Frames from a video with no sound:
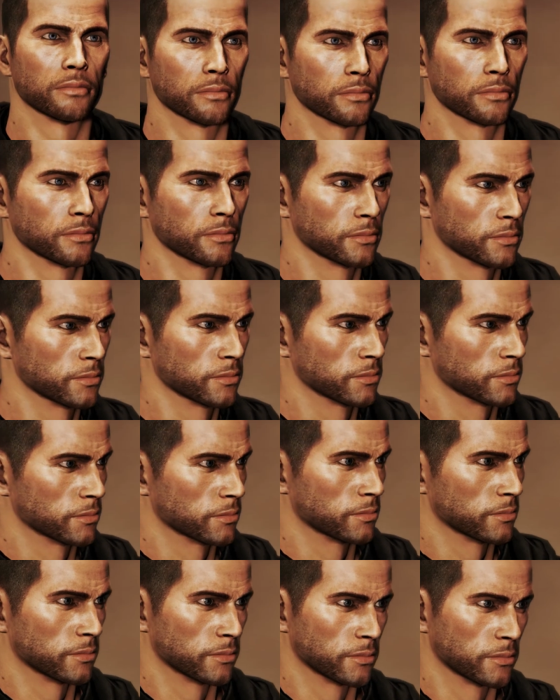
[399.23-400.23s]

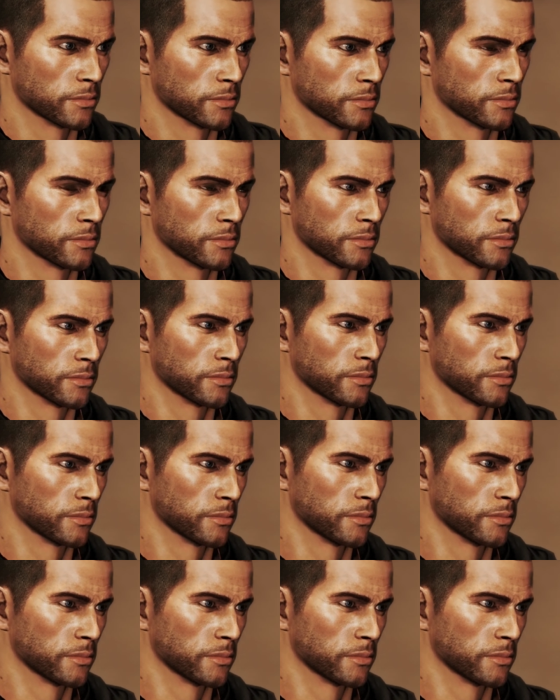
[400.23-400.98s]
(silence)